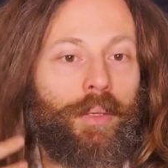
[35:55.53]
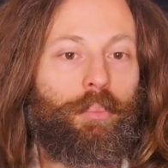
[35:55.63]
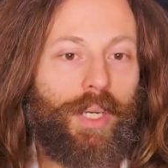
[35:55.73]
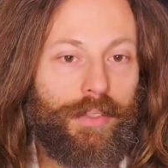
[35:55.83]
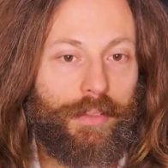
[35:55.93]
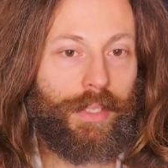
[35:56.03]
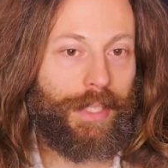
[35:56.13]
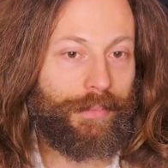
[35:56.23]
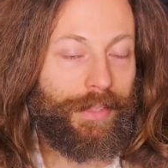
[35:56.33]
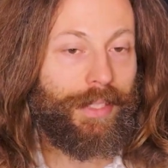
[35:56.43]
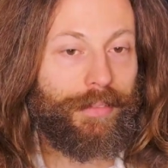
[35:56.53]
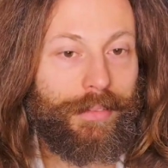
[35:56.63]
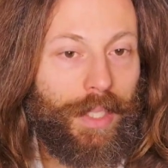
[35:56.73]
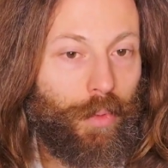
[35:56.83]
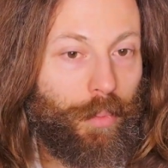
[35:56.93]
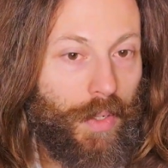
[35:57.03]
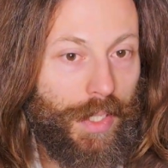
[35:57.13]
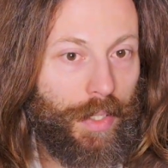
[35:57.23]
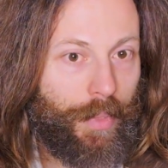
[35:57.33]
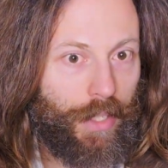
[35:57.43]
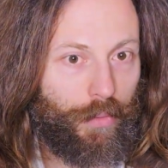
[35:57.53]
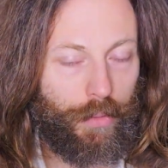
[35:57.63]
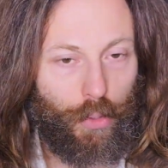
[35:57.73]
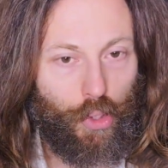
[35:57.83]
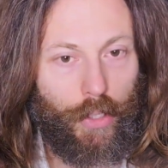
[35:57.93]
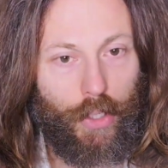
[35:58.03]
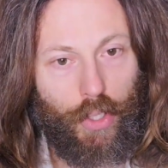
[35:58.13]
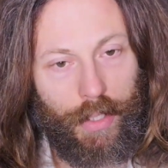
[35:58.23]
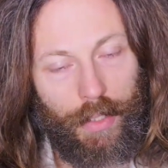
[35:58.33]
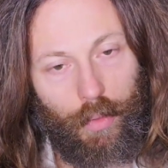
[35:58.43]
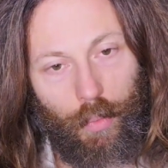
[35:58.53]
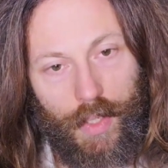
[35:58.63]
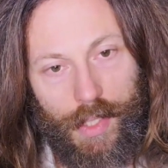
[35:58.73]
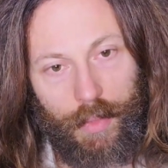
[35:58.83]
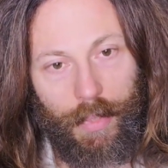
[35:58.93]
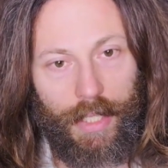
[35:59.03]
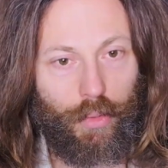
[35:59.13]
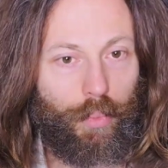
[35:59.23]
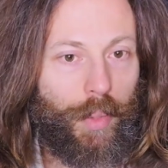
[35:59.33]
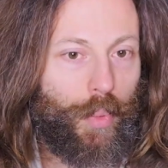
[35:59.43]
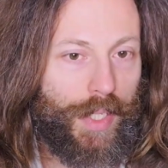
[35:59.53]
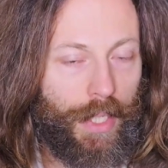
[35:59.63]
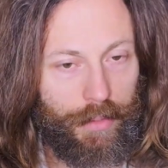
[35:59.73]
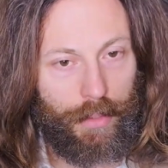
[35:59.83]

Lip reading: But indeed, they were mostly made for the church, and they were mostly made to be presented